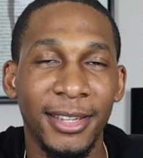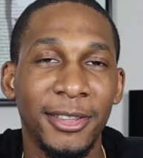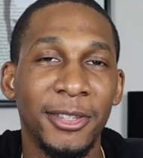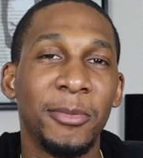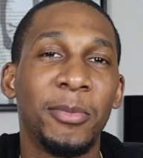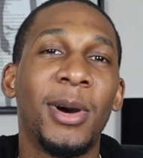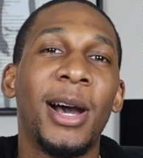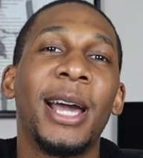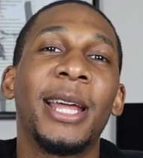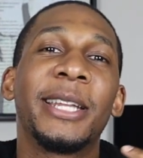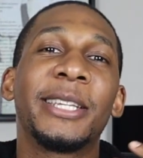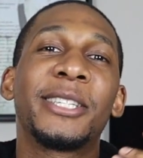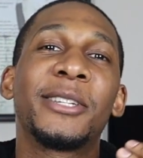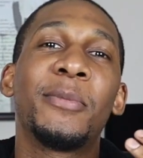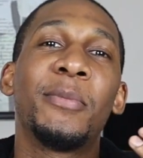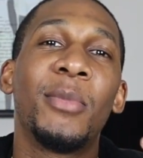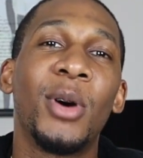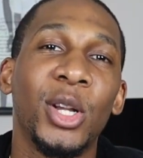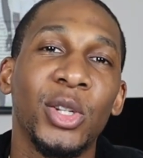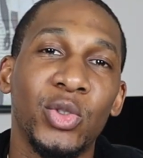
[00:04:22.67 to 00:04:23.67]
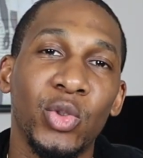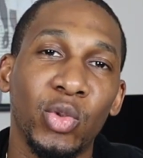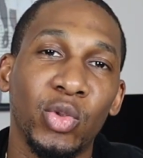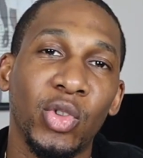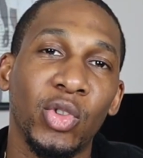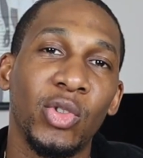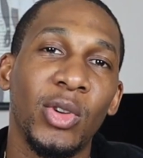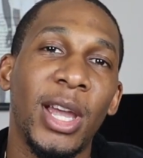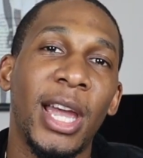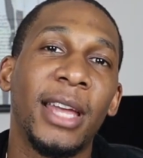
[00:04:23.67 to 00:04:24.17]
The mind is a muscle,
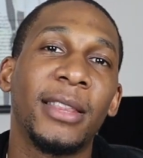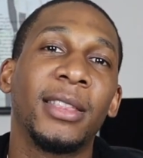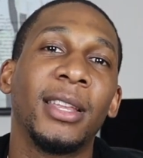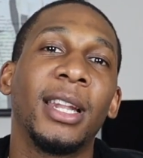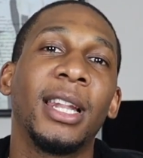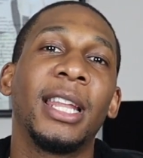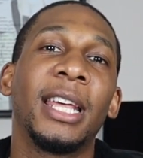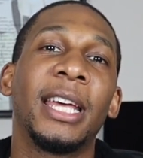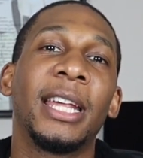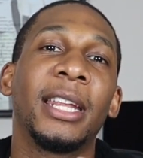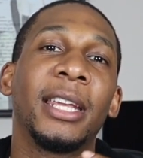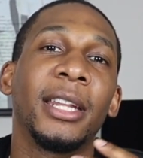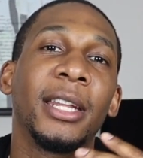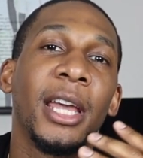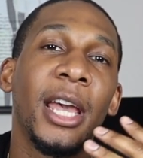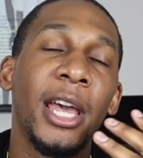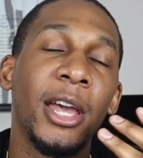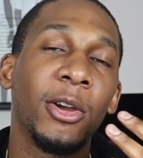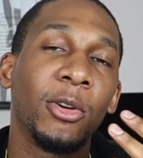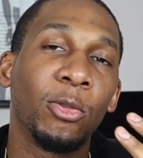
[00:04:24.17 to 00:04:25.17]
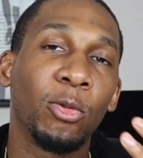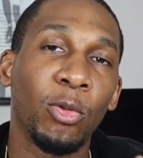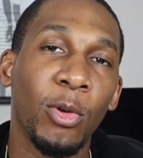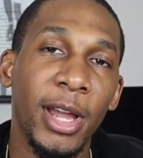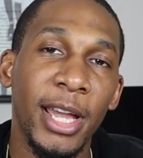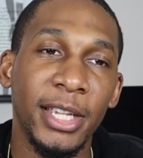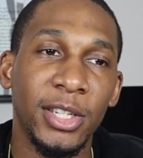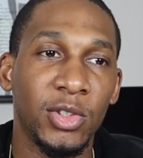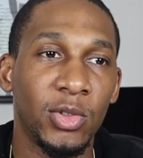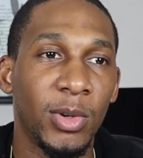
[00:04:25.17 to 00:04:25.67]
so you have to let it
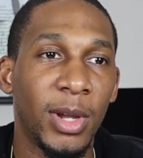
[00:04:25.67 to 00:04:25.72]
rest.